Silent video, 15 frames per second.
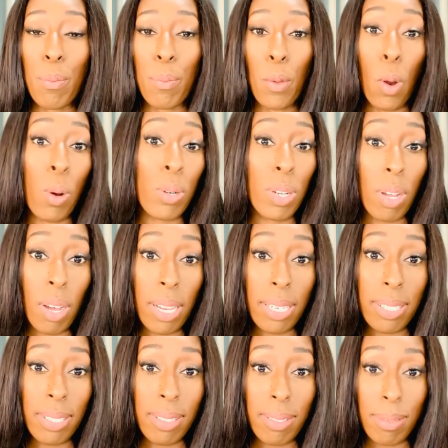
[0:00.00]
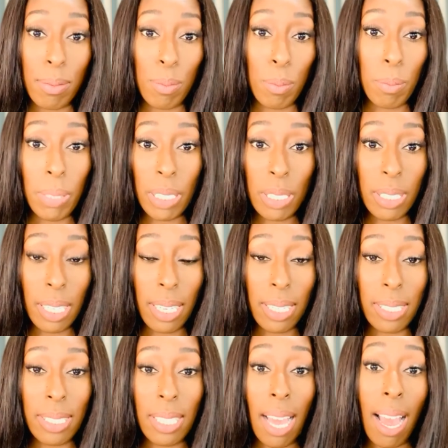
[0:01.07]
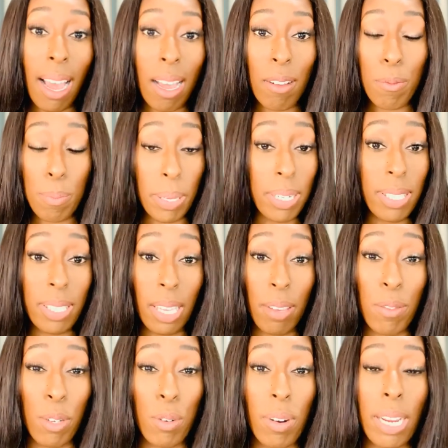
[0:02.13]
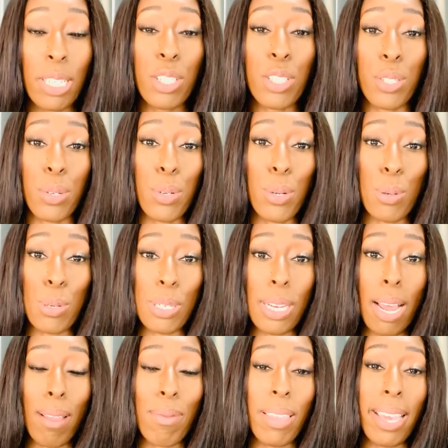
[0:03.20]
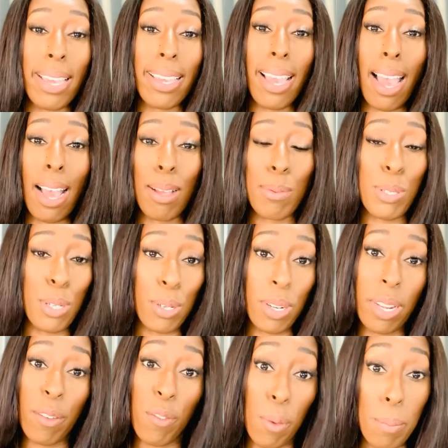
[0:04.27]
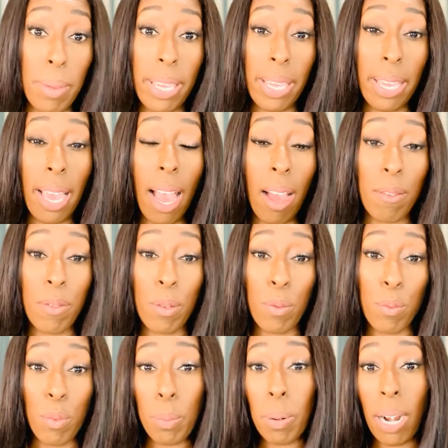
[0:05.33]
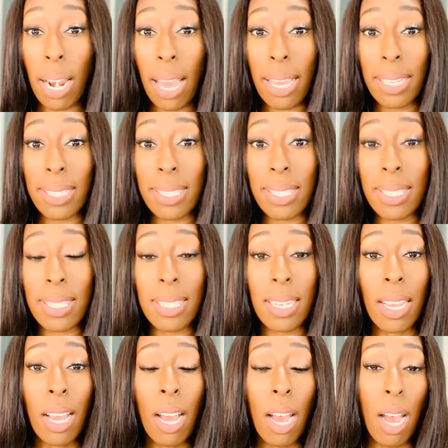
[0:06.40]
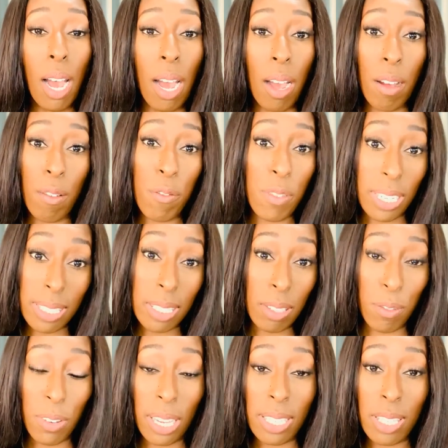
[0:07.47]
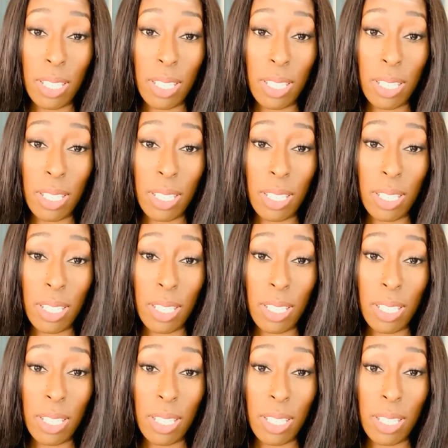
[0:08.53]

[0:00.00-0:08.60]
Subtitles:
online meetings have been a saving grace during lockdown, they absolutely, for me, haven't replaced face-to-face